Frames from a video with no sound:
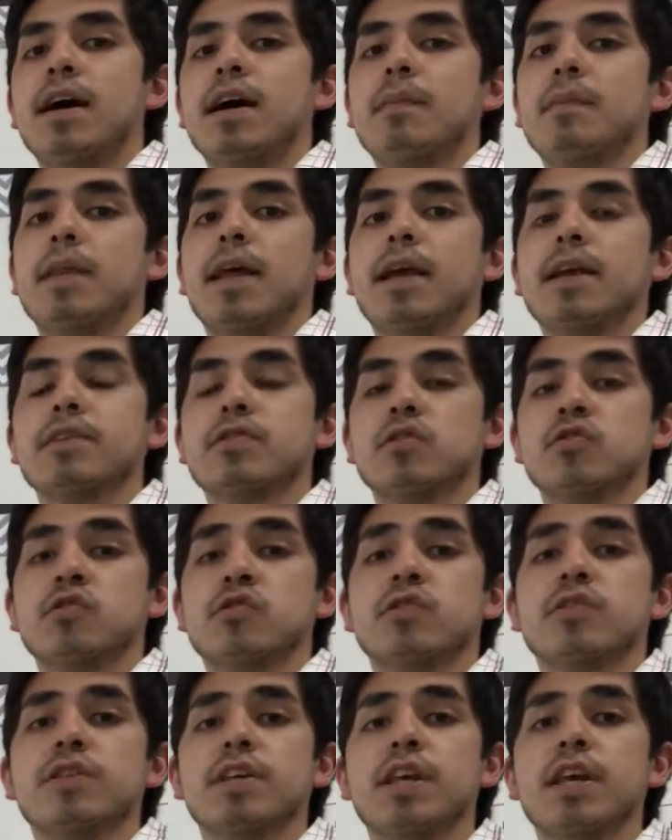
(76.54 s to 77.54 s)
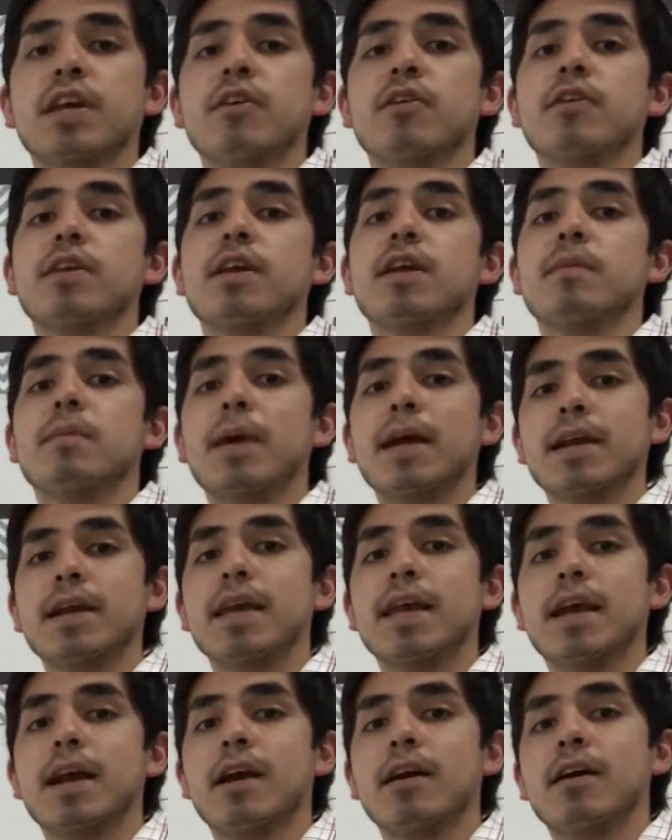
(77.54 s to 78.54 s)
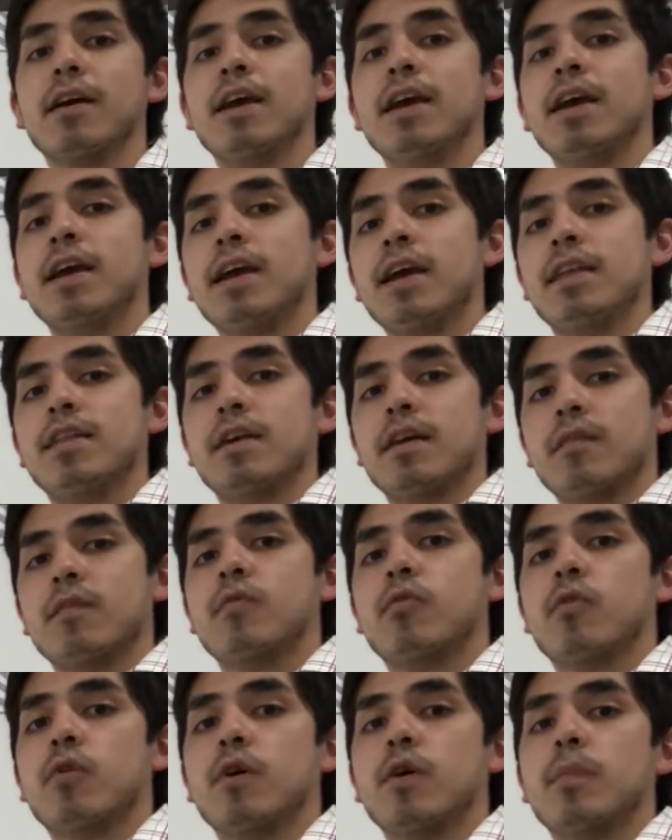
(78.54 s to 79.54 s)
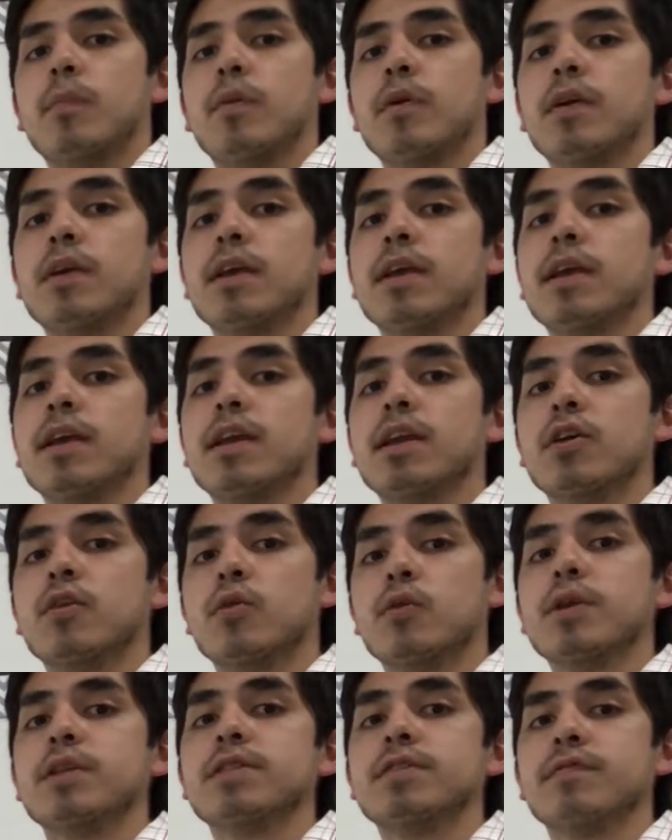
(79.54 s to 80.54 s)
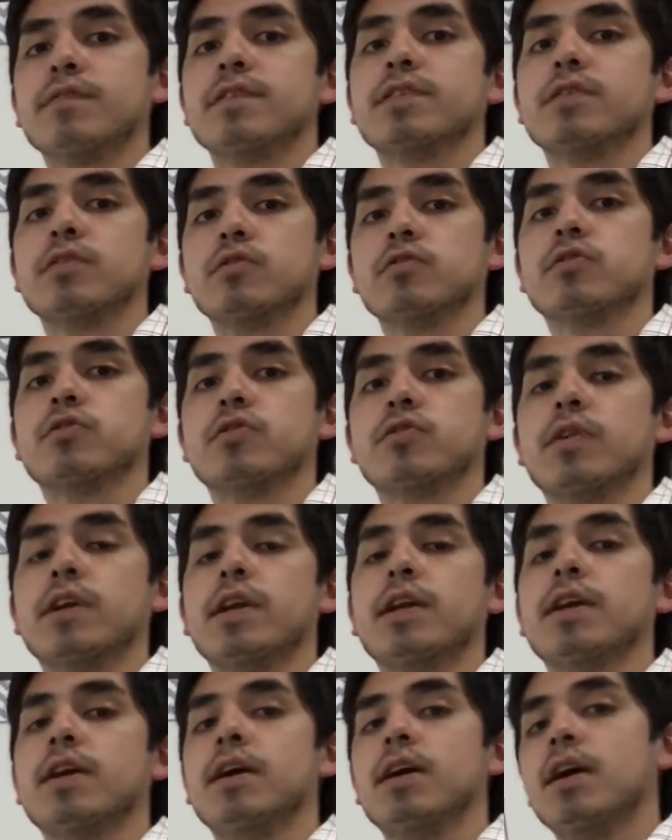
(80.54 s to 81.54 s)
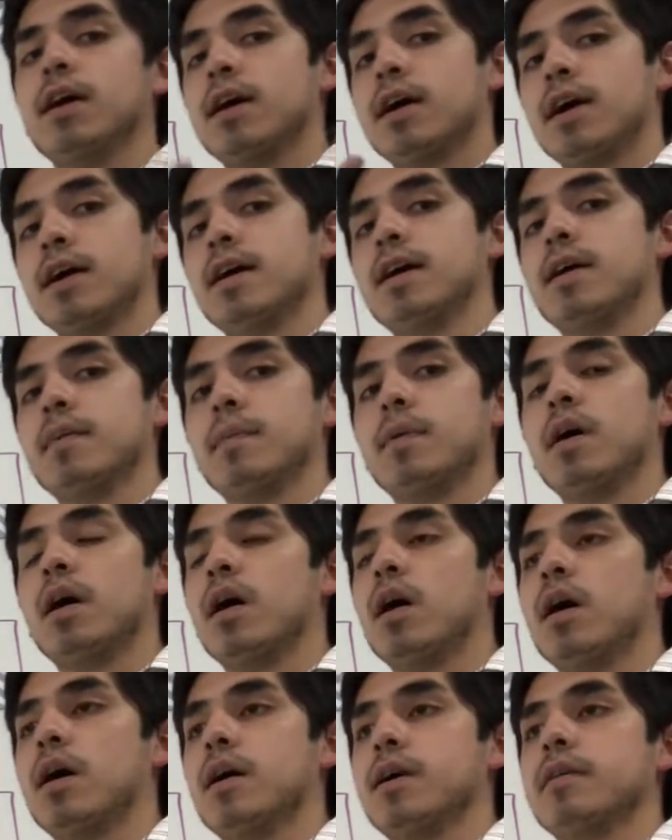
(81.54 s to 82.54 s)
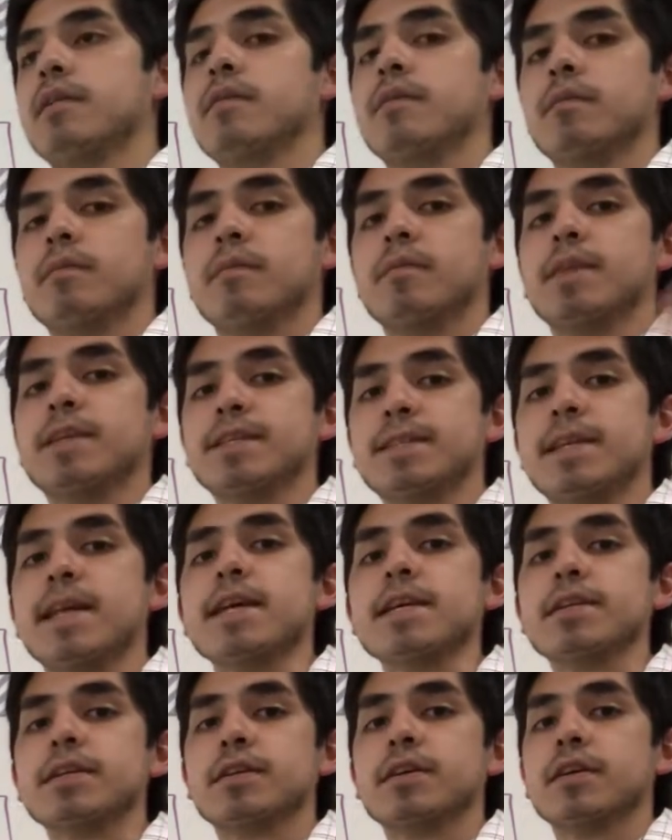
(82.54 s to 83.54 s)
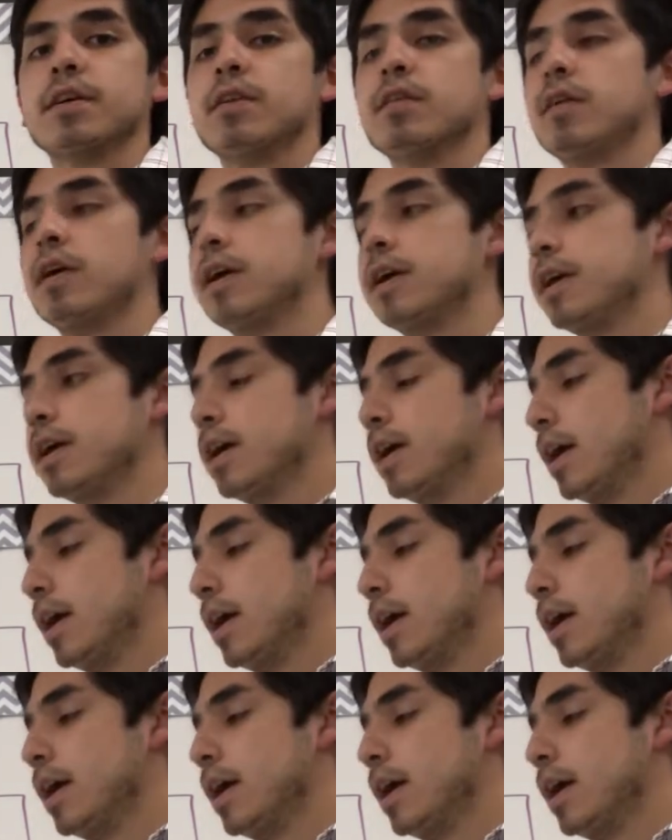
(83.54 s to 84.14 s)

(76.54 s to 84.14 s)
like Social Security and Medicare, and therefore putting increased fiscal strain on the state, right?